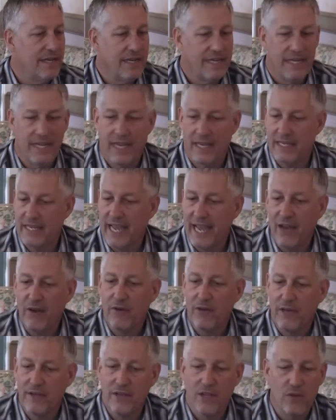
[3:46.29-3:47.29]

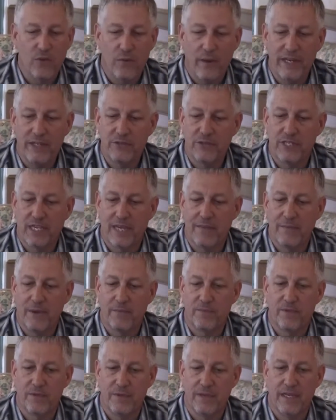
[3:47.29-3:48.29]
another waitress
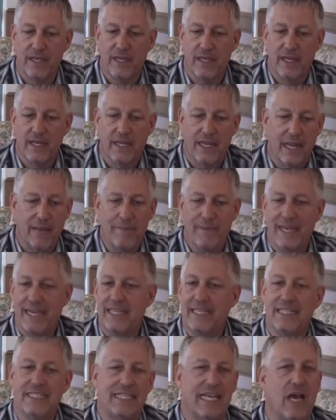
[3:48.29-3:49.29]
came up to me and
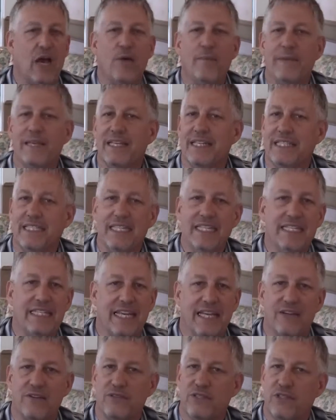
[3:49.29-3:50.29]
began to tell me the
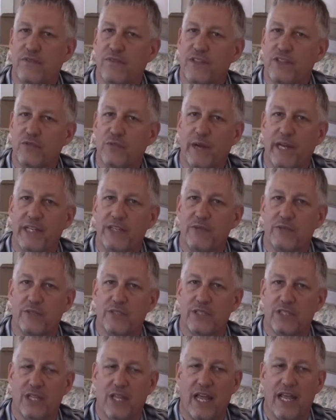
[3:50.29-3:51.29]
details of this
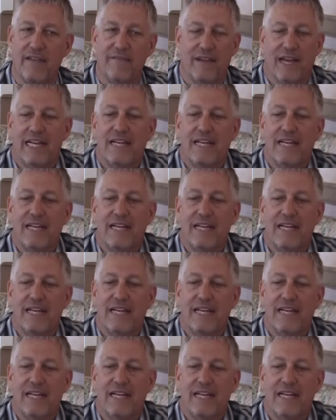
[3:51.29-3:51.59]
waitress's life.